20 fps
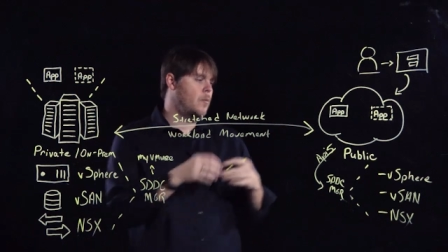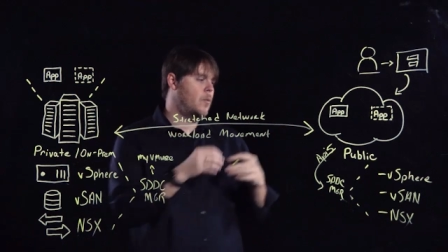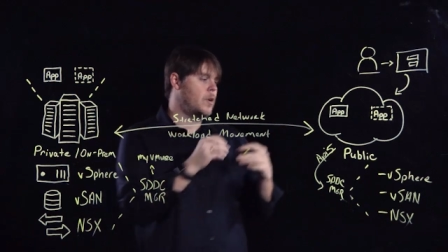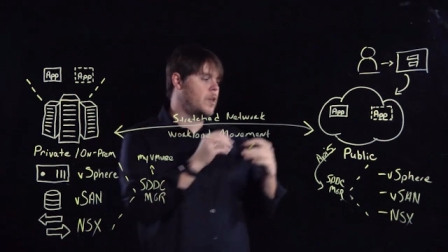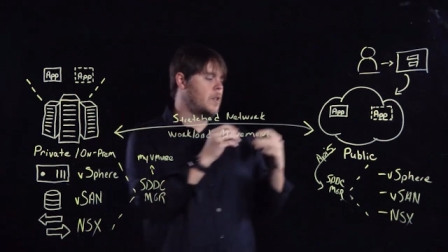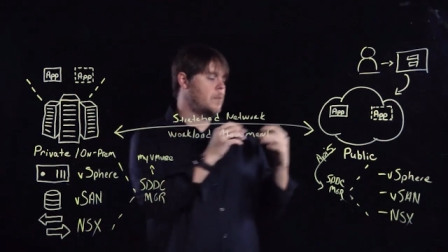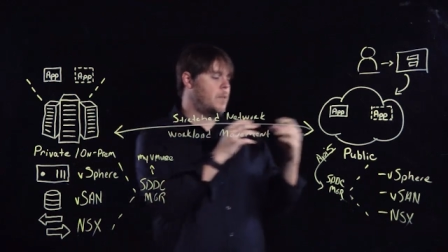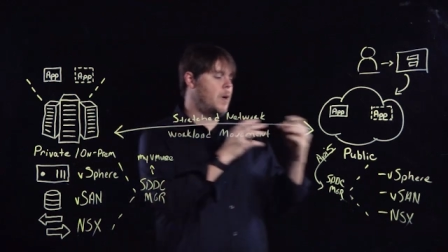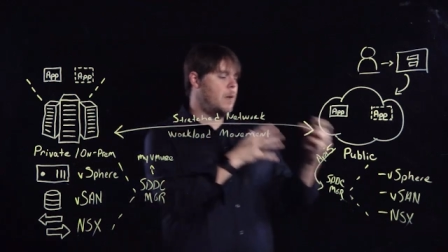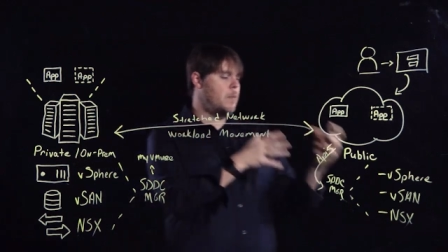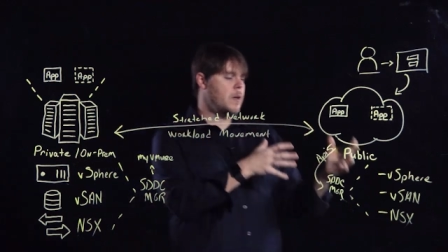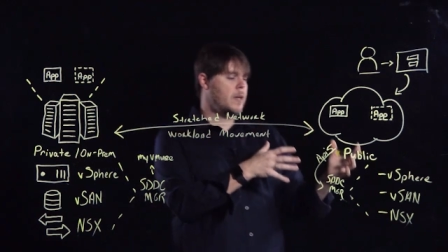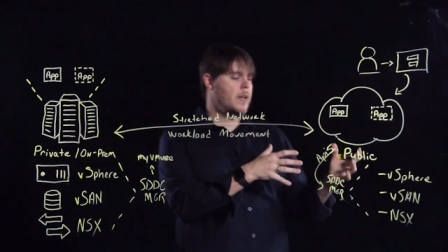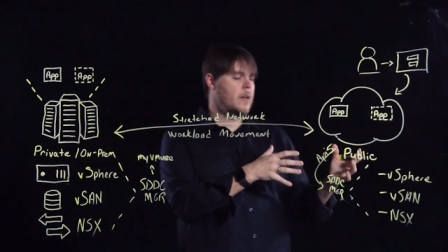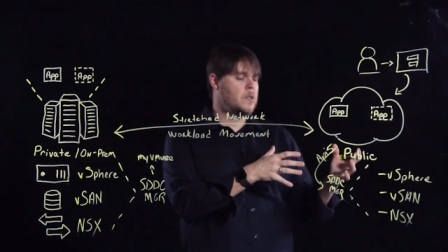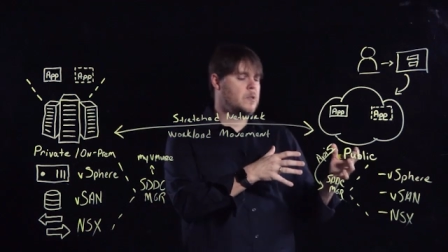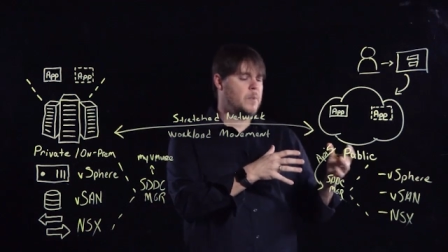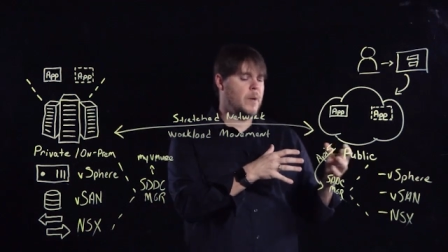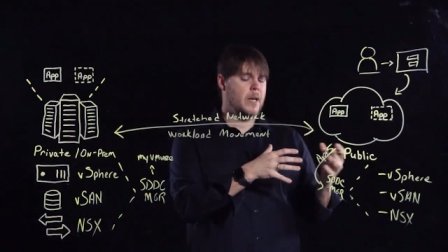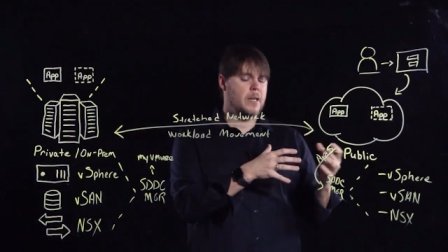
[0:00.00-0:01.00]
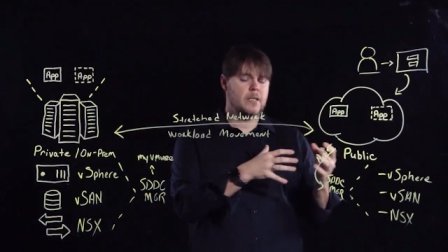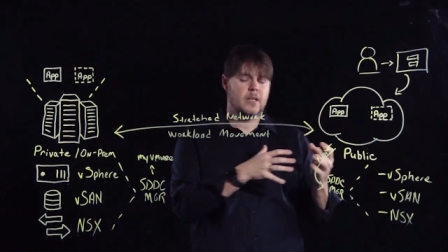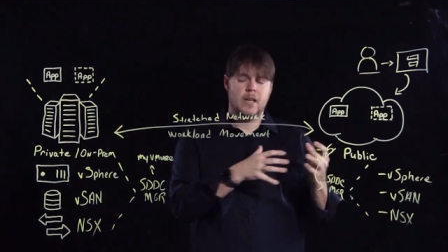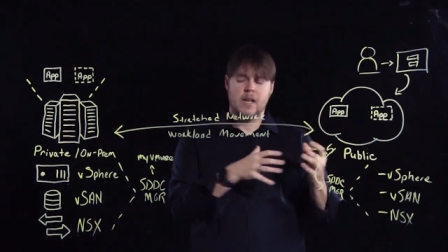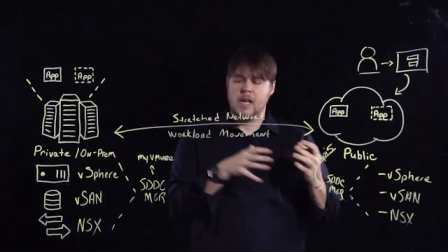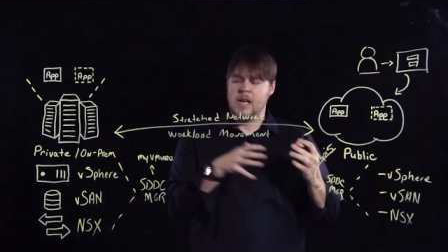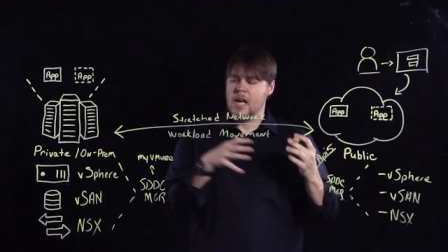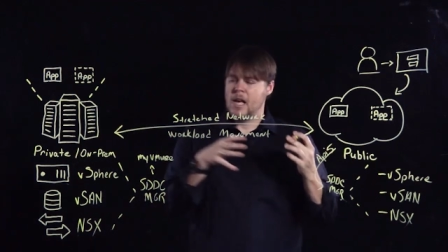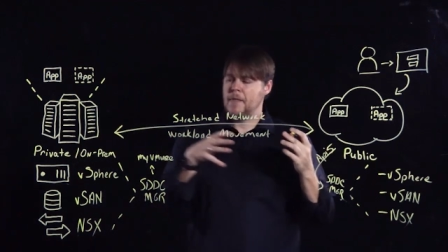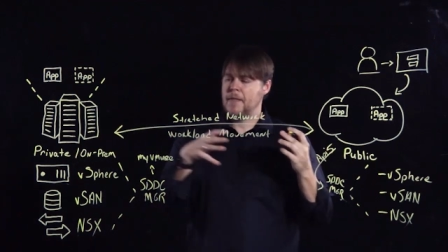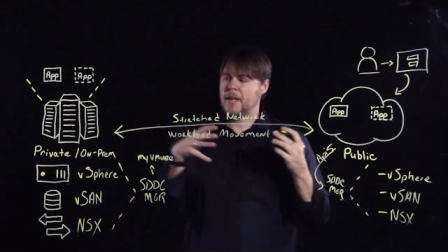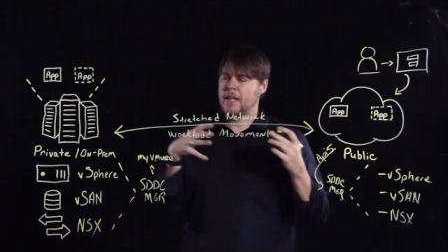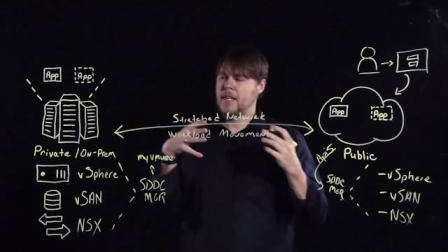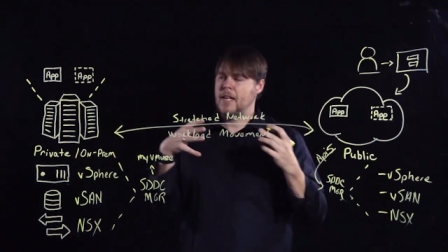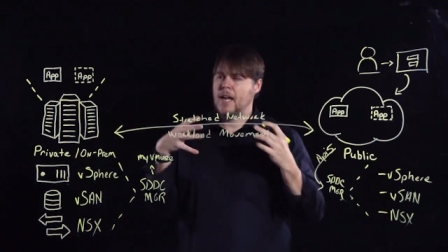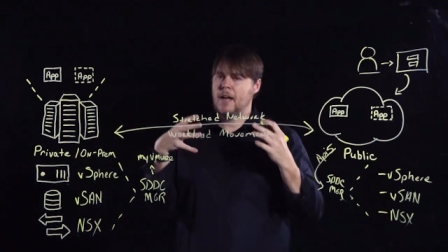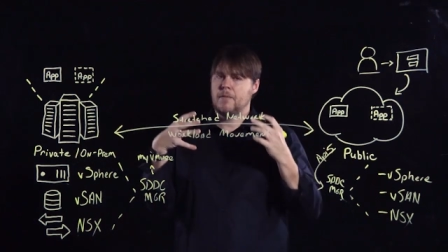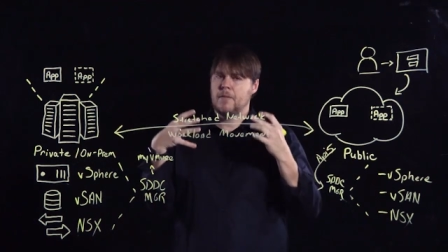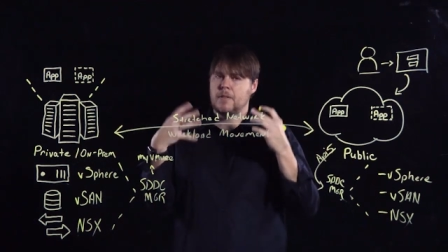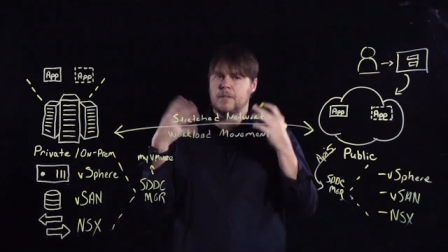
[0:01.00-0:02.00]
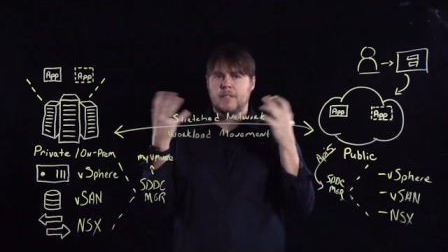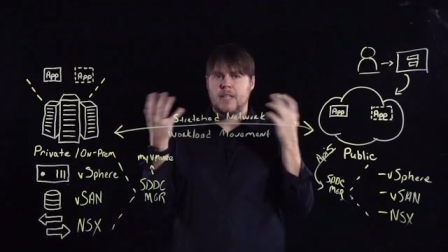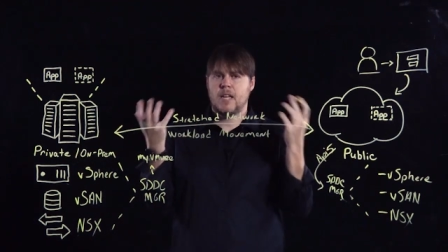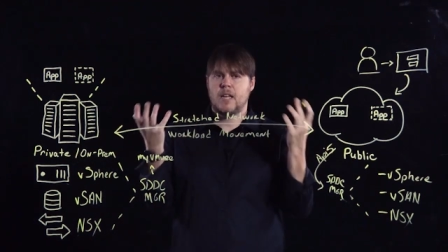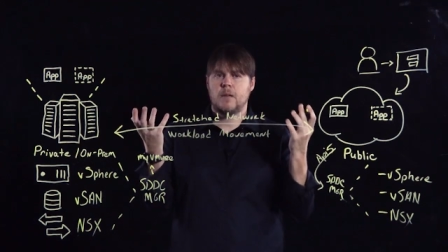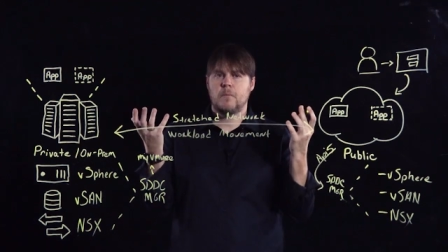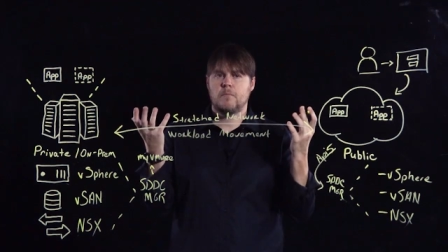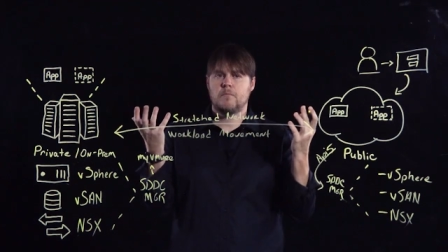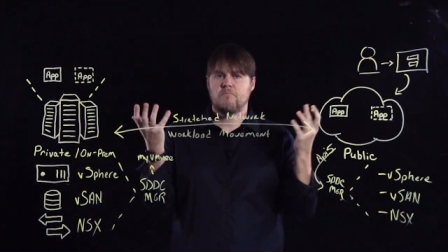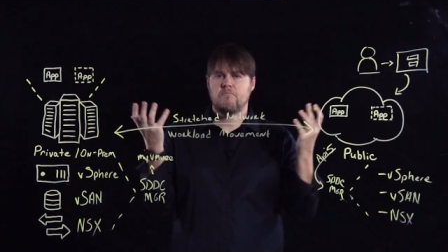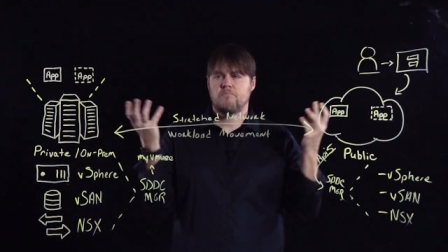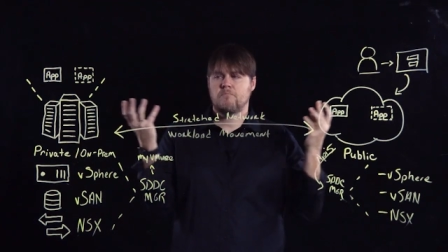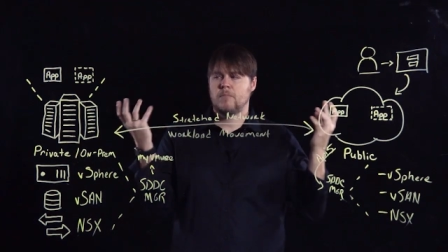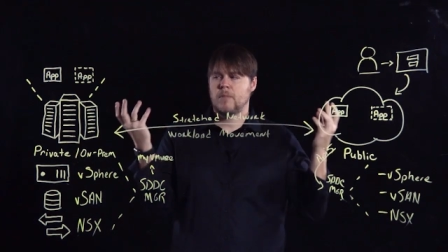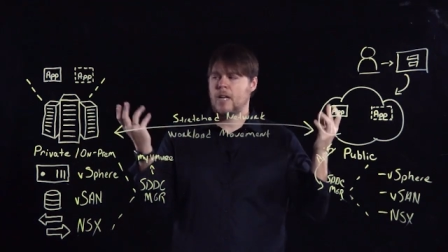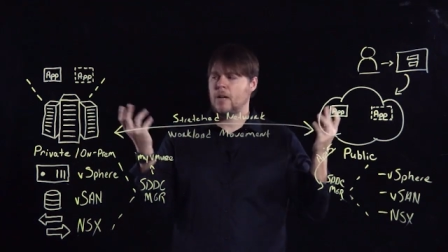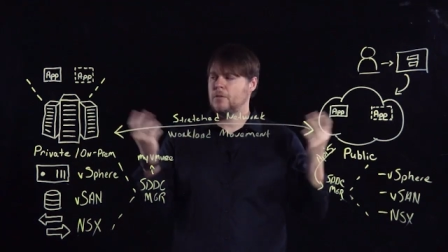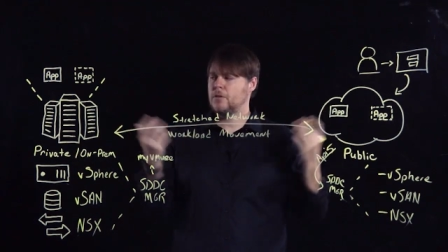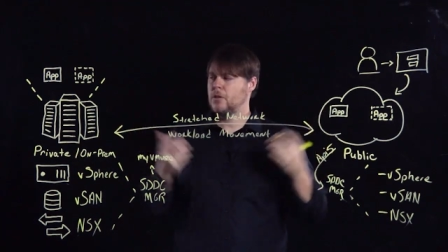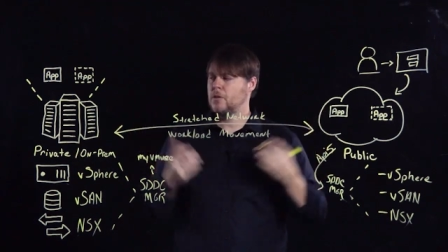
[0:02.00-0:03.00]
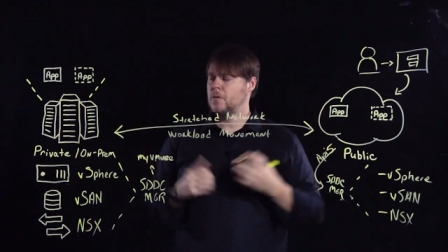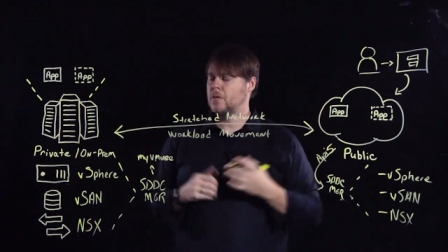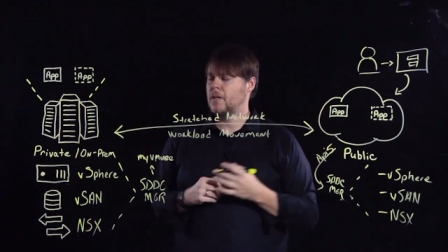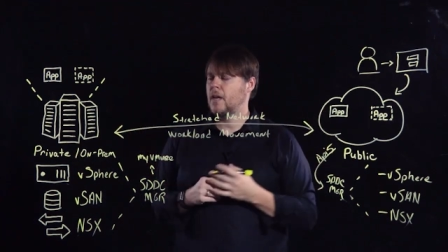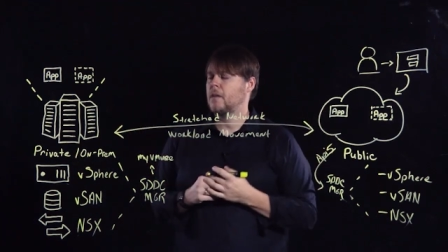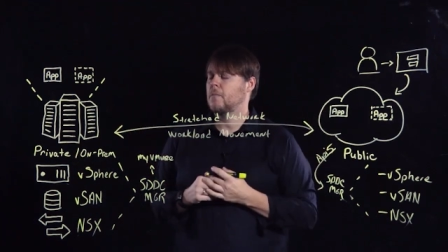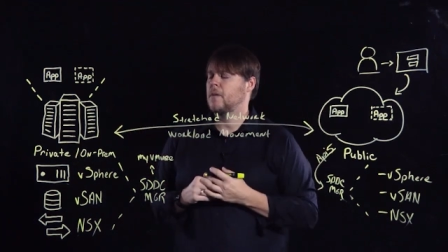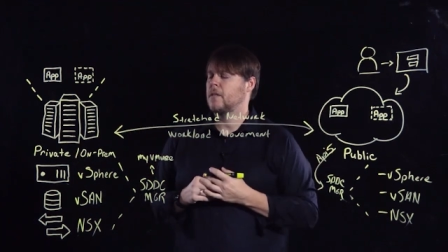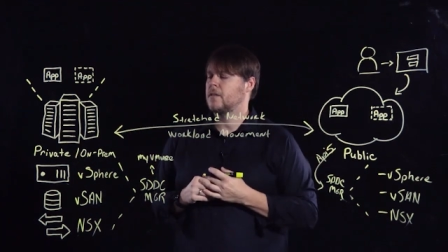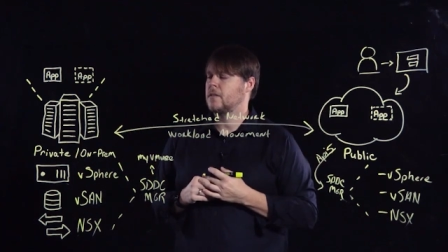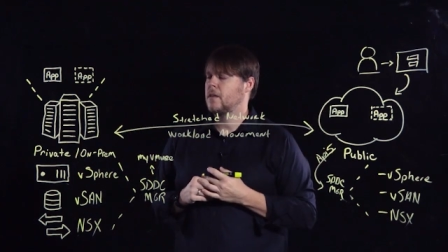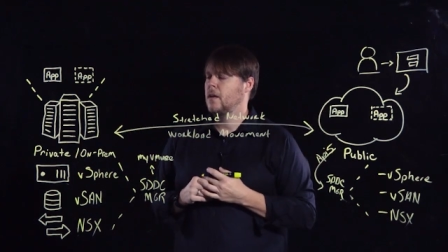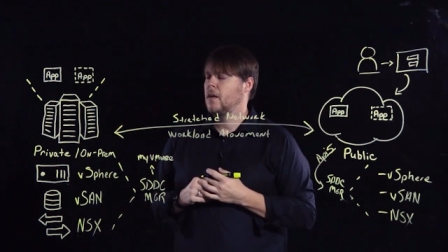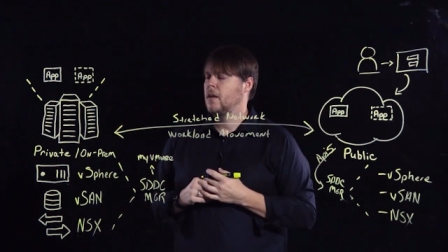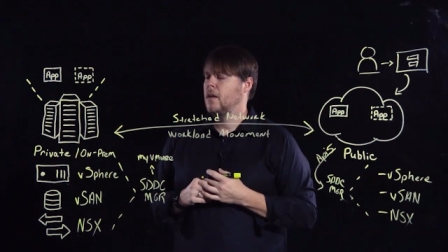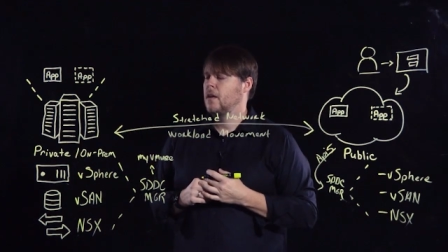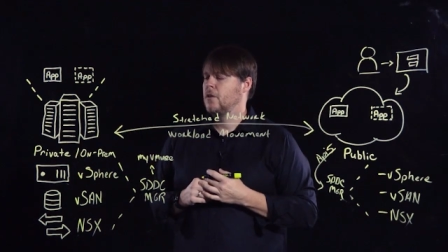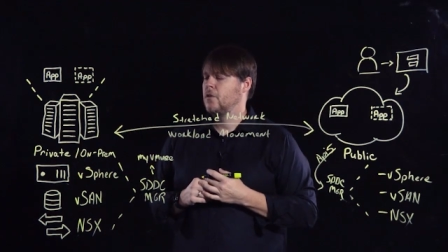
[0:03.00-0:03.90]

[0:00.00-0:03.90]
one in the public cloud space, and they can have the same L2 segments.